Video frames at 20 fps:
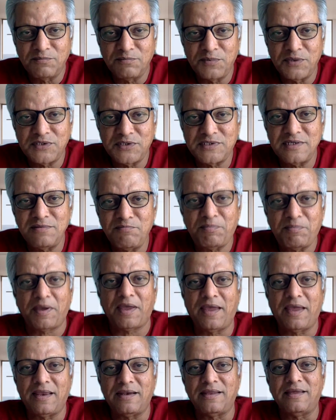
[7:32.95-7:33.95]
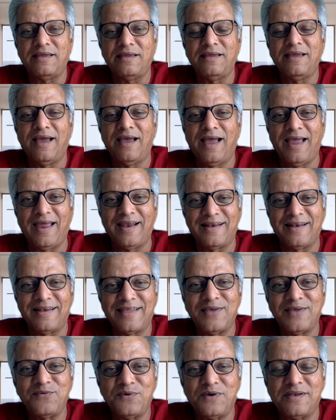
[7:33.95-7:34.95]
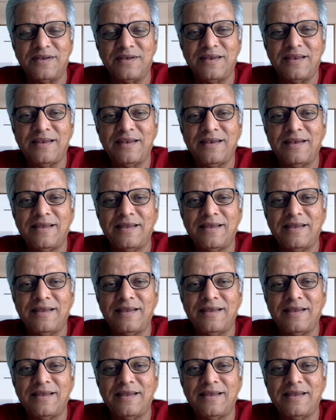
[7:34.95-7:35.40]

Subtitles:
Bishan Bedi had given